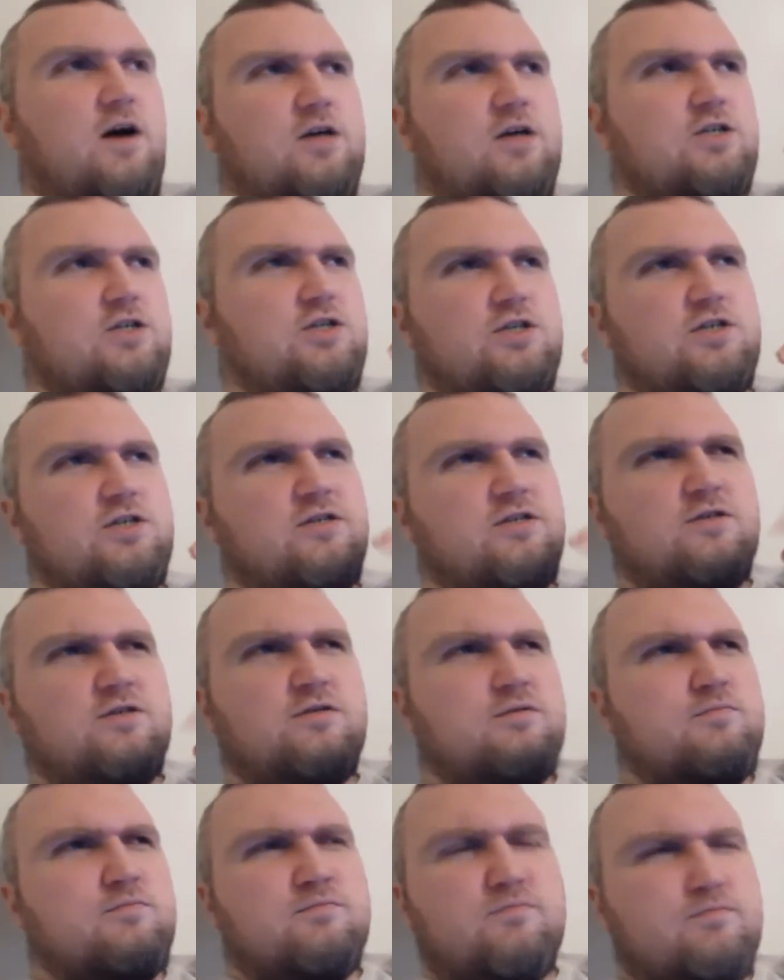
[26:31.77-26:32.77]

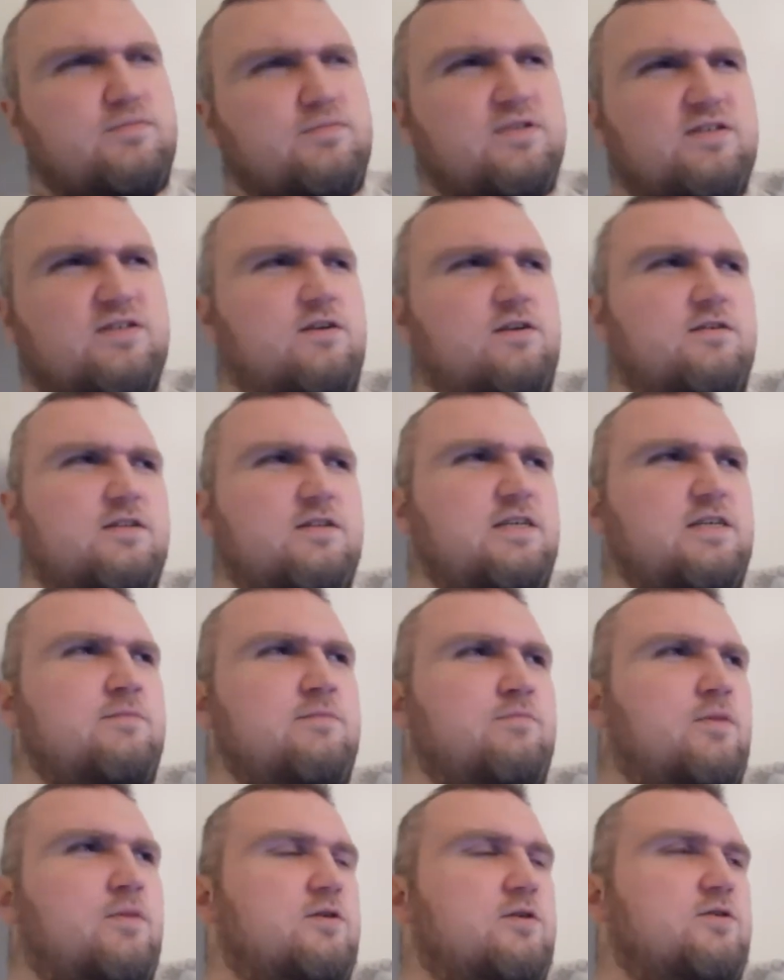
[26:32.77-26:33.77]
usher bizarrely
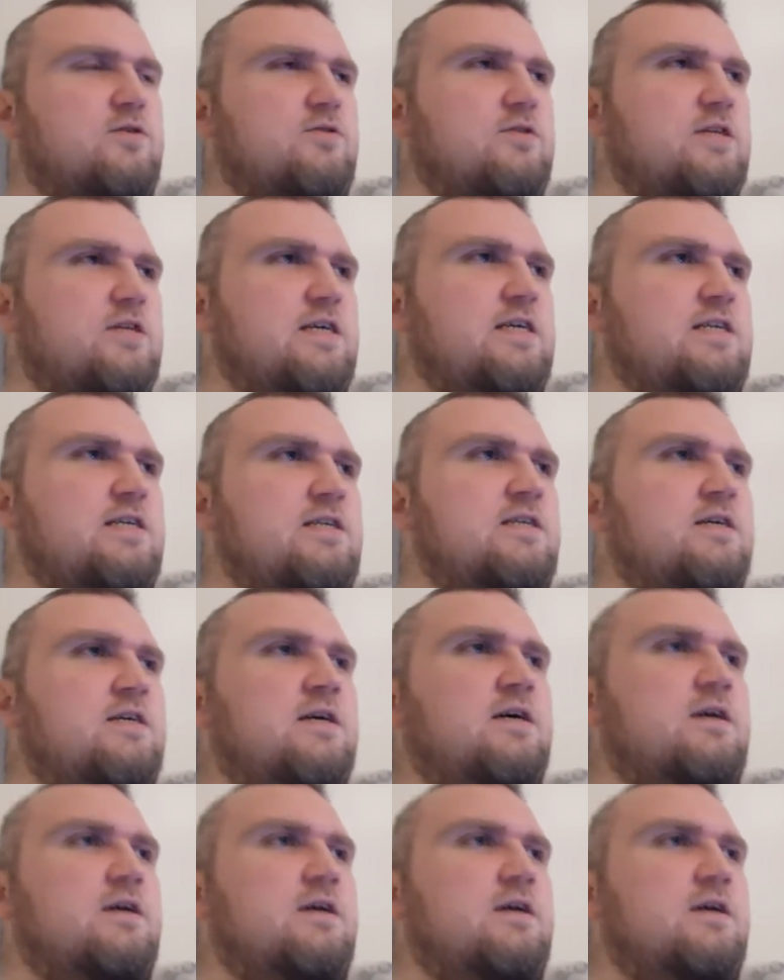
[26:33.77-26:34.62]
Marshall in